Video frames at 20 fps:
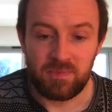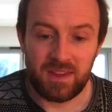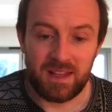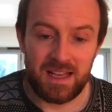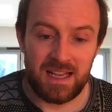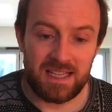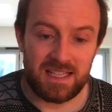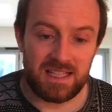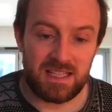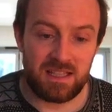
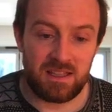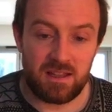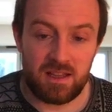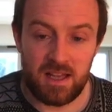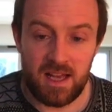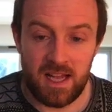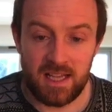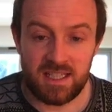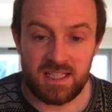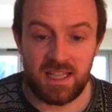It's
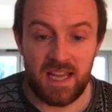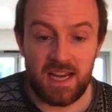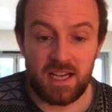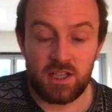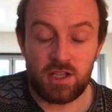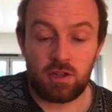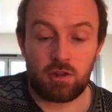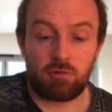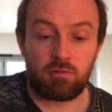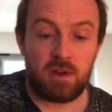at
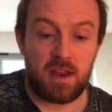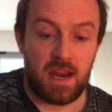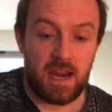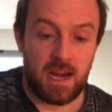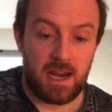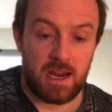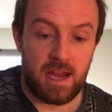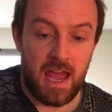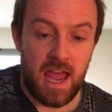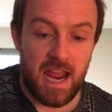stage
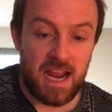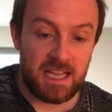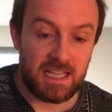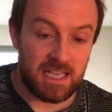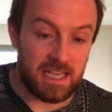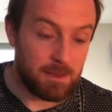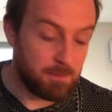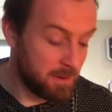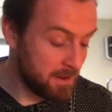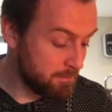3,
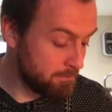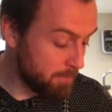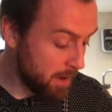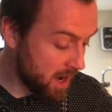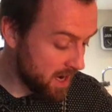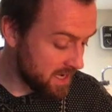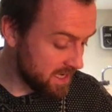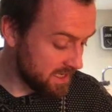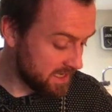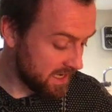ATP
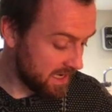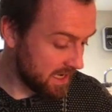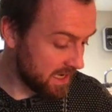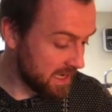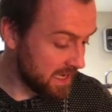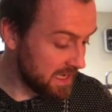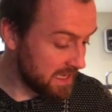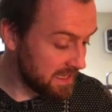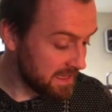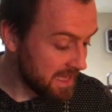binding
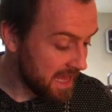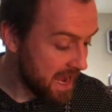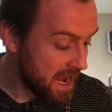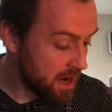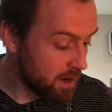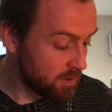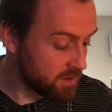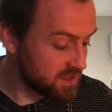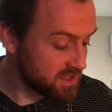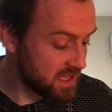
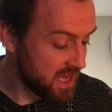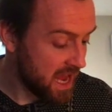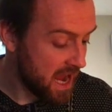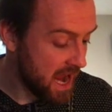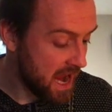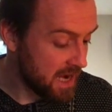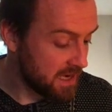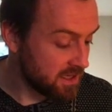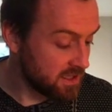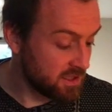allows the
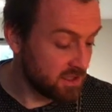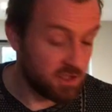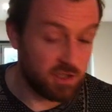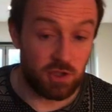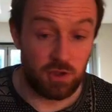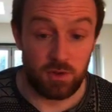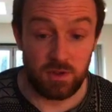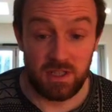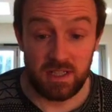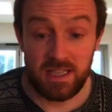head
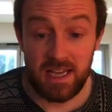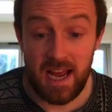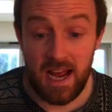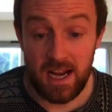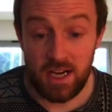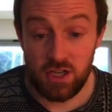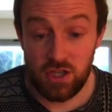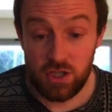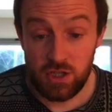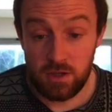to
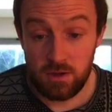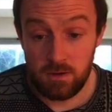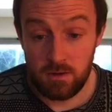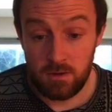detach.